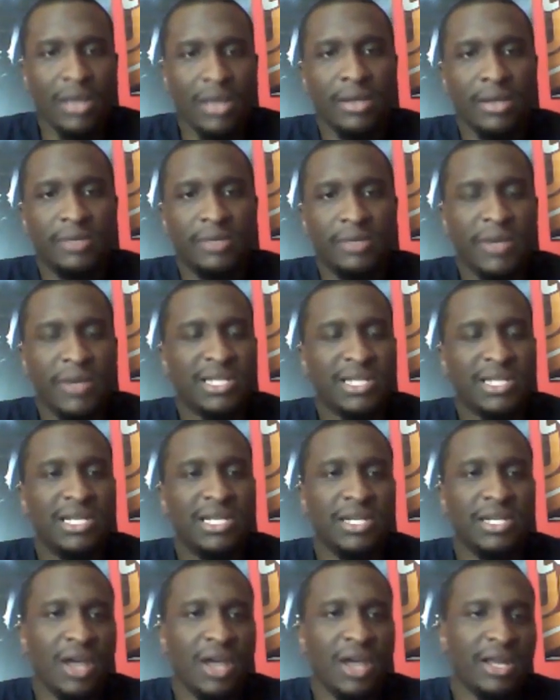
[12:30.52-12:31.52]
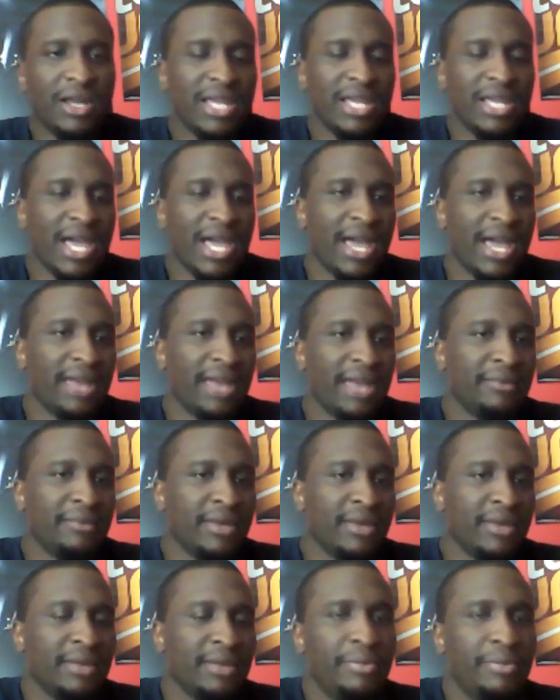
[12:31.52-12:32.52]
Especially the dunk he had,
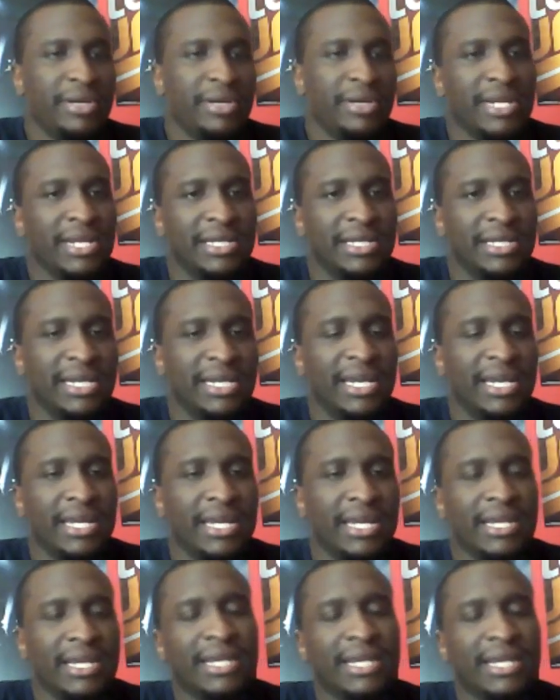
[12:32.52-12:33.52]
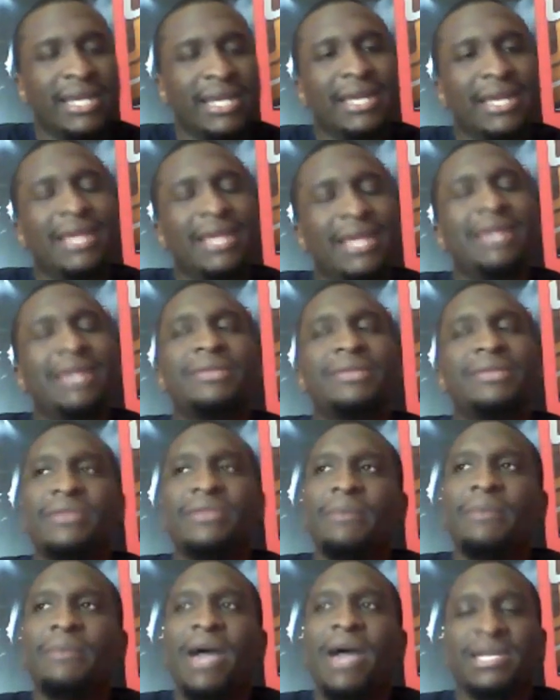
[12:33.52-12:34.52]
put a dent in the
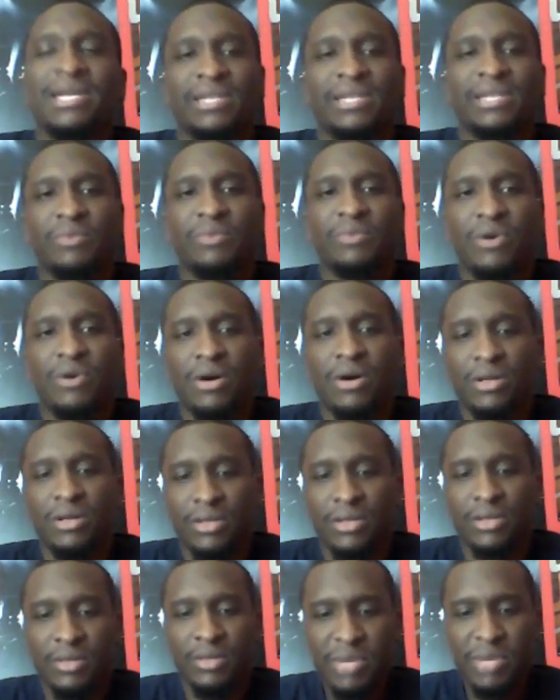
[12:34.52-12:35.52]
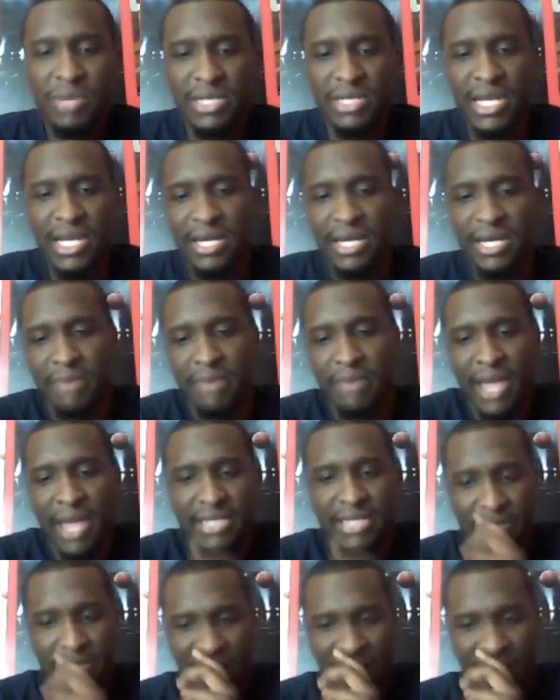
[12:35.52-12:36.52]
basketball.
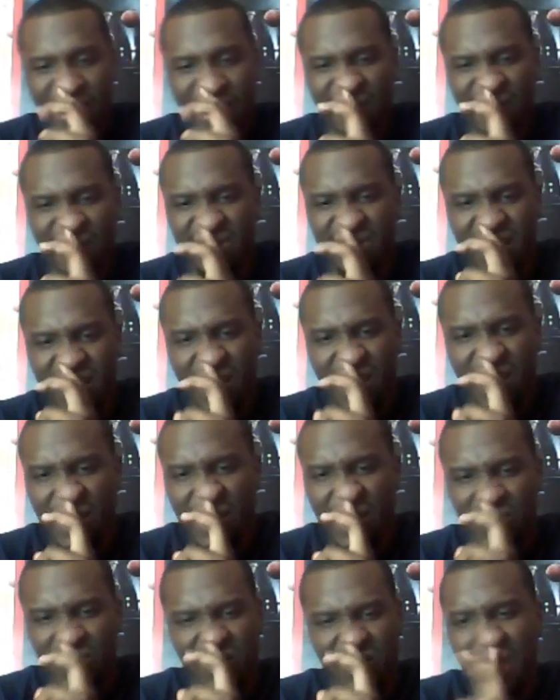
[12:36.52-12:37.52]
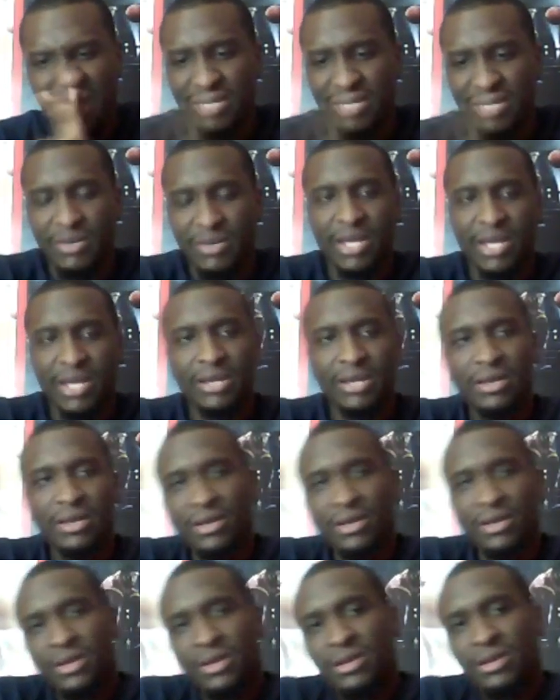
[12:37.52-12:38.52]
I never seen him. That's crazy, man.
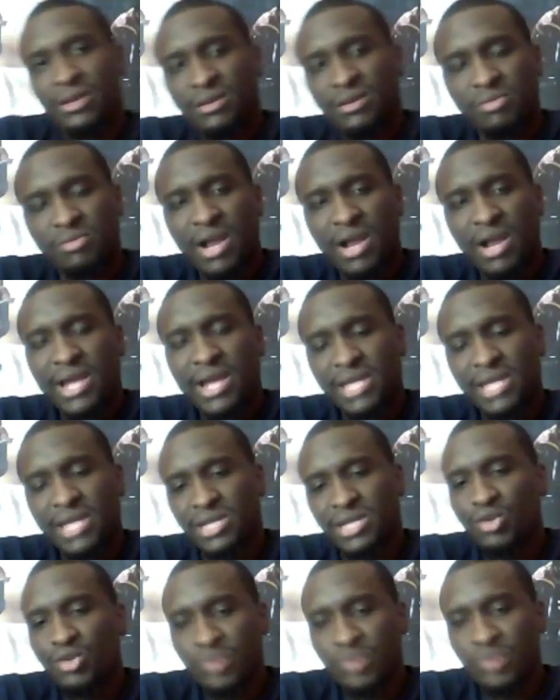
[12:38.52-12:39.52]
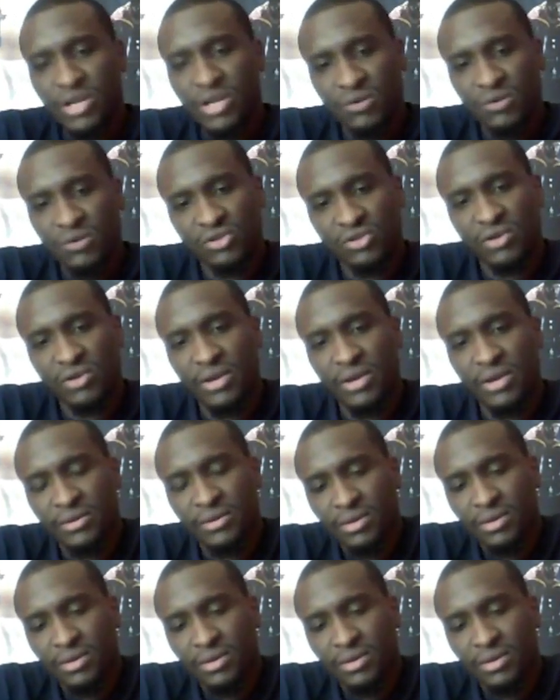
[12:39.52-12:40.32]
LeBron got that superhero strength.